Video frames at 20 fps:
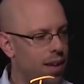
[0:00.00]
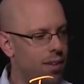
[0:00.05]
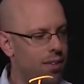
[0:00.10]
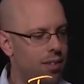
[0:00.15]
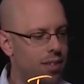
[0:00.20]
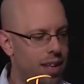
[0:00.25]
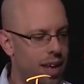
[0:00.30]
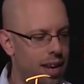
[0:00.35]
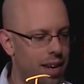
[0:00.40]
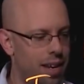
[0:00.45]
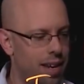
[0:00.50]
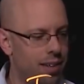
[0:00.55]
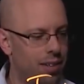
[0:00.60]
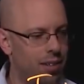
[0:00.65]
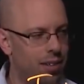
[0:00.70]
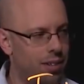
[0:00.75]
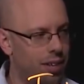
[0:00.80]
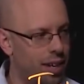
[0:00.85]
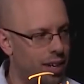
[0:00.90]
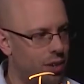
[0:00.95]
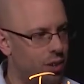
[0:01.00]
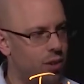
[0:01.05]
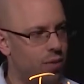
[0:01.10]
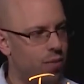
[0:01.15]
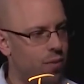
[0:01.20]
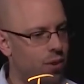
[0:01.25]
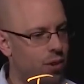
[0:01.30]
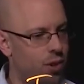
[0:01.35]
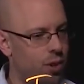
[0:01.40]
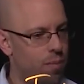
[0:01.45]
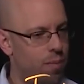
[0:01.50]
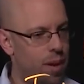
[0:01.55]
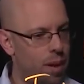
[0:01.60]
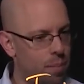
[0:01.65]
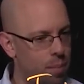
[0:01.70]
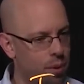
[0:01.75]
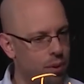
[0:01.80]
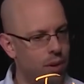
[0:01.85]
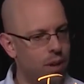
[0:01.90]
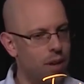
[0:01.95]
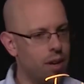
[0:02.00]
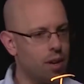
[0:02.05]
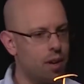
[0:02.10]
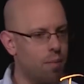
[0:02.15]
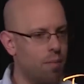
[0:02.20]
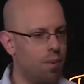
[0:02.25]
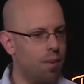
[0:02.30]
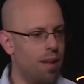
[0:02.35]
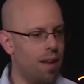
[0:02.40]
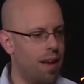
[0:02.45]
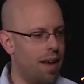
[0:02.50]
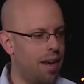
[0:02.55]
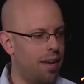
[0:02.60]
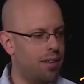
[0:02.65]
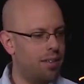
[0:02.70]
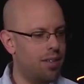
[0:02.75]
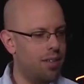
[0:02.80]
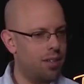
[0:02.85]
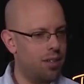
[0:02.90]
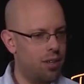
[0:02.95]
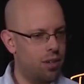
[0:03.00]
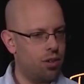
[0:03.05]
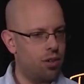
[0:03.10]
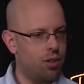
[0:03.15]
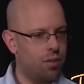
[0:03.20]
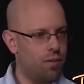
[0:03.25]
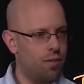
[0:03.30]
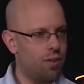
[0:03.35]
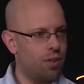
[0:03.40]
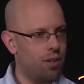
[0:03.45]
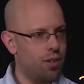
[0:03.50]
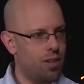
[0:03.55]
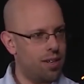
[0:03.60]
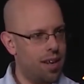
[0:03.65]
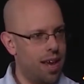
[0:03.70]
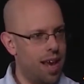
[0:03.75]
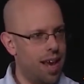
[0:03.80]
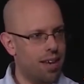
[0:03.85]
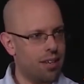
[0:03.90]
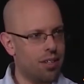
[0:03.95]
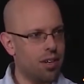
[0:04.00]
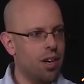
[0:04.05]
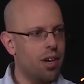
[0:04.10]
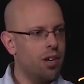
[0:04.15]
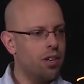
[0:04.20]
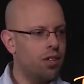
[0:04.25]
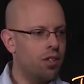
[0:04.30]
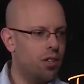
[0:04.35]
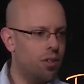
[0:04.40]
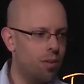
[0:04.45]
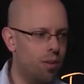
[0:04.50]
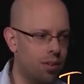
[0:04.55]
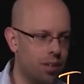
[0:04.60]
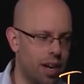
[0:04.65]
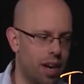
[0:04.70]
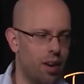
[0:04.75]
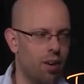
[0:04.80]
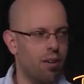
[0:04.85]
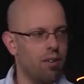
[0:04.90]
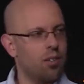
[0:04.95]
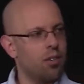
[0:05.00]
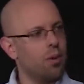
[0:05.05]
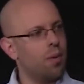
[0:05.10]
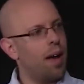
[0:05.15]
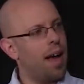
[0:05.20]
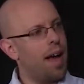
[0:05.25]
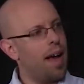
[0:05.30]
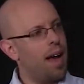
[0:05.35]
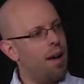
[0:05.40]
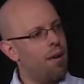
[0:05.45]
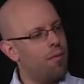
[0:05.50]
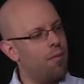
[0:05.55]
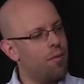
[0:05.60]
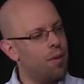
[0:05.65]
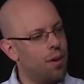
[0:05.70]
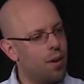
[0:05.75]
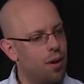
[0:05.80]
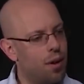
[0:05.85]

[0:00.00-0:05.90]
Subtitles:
Steadiness is introversion people, compliance is introversion task. Students can also have